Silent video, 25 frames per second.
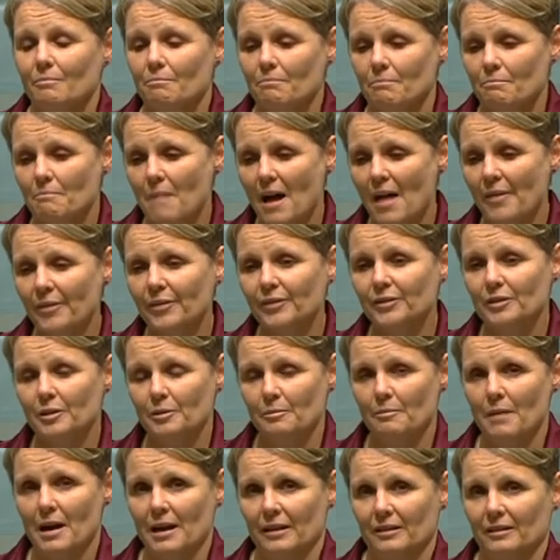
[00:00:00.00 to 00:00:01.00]
month to
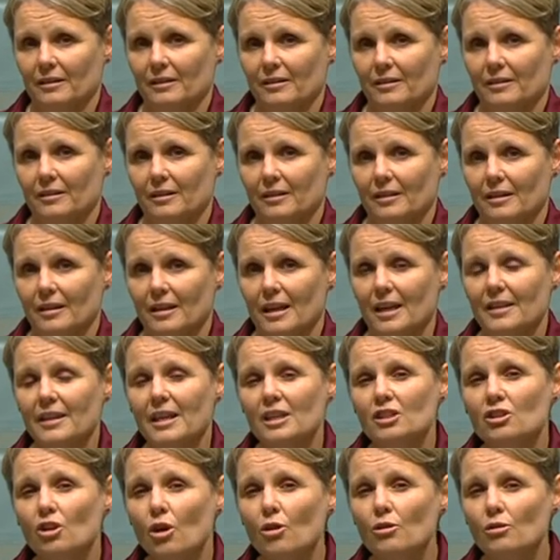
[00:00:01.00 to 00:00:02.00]
month and they
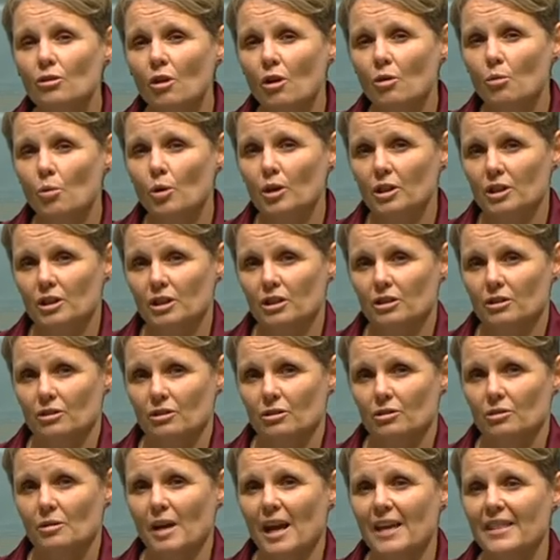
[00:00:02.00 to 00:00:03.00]
don't know what to
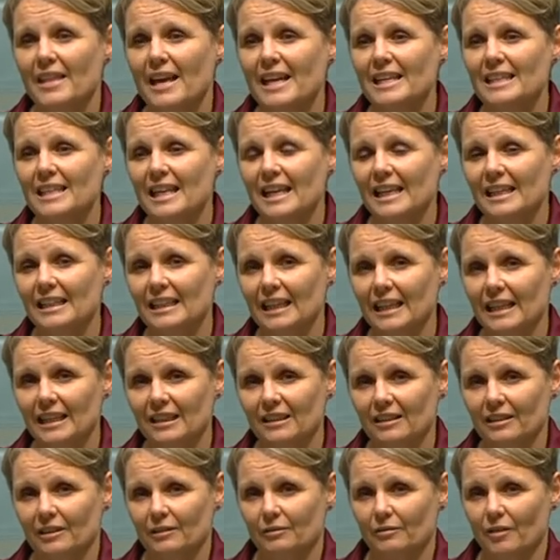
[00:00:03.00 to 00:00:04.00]
do and they need
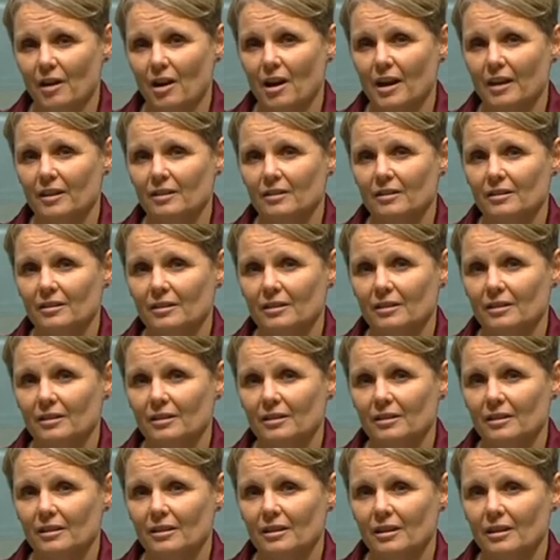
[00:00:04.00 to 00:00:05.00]
legal advice
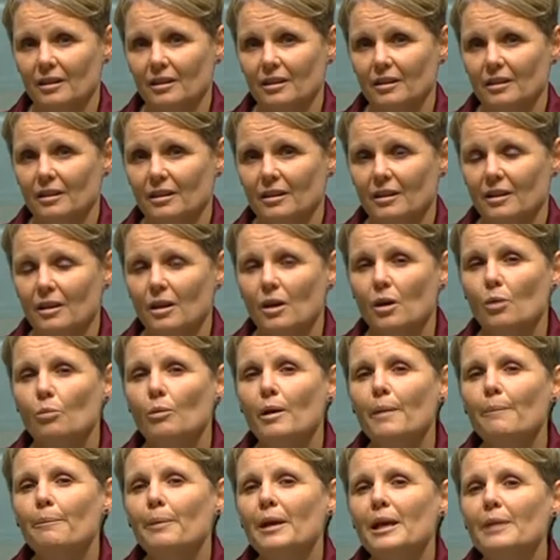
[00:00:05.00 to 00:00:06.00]

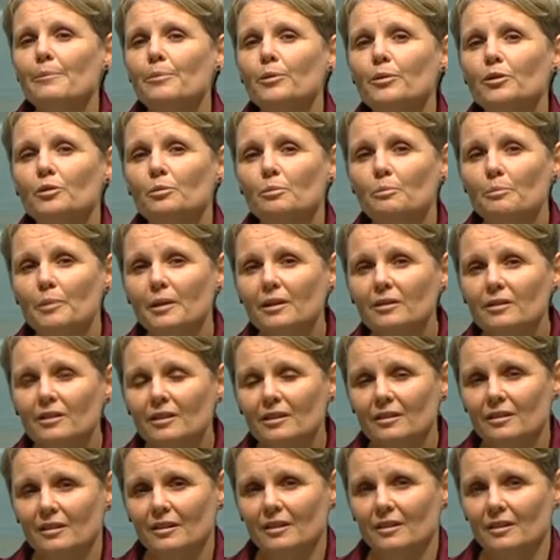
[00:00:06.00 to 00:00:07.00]
when people's
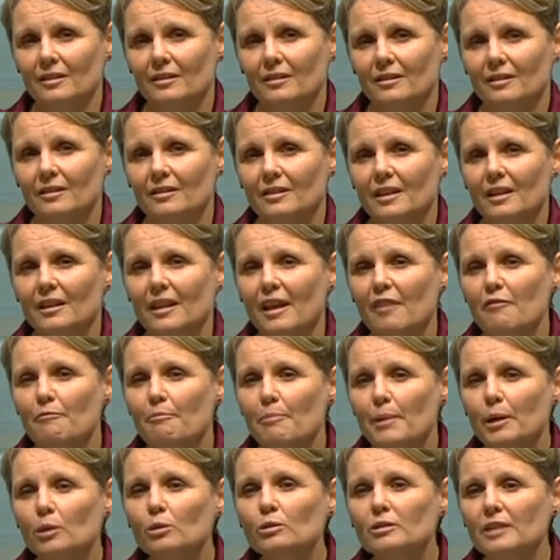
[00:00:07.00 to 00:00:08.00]
businesses that they've
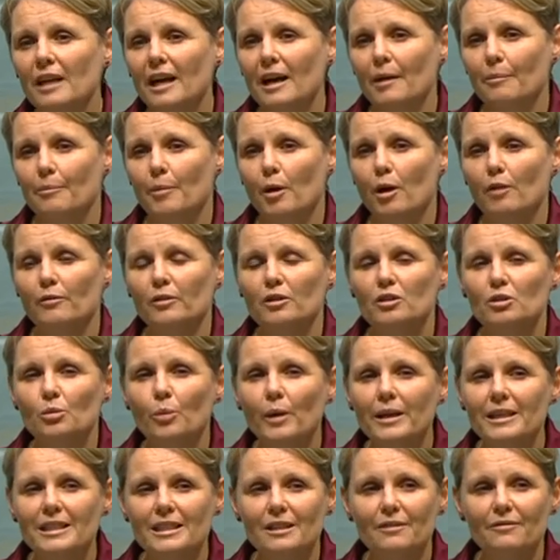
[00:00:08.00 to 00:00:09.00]
built up over
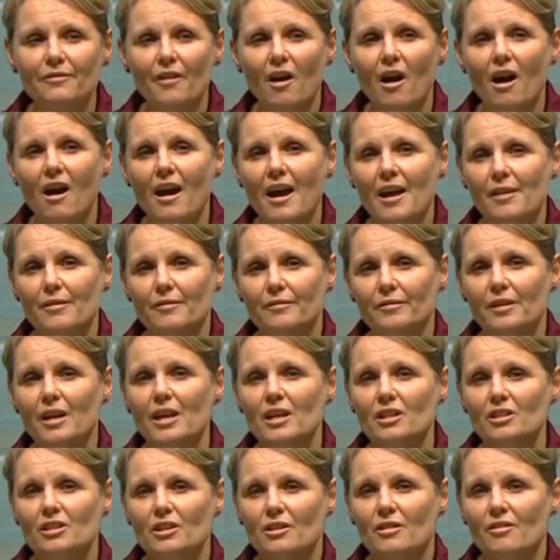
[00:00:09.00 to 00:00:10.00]
25
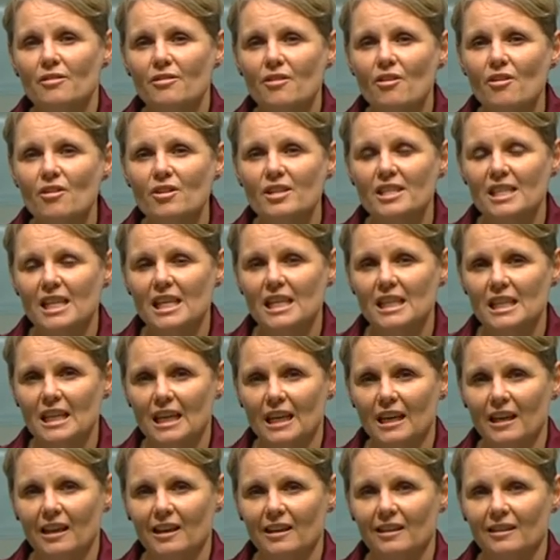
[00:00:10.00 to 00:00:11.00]
to 30
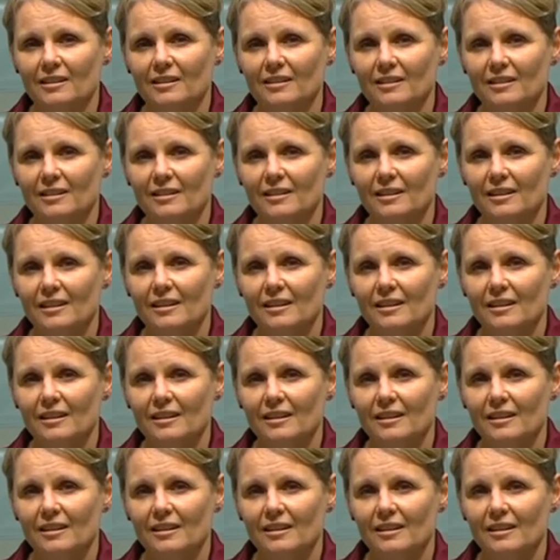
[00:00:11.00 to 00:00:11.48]
years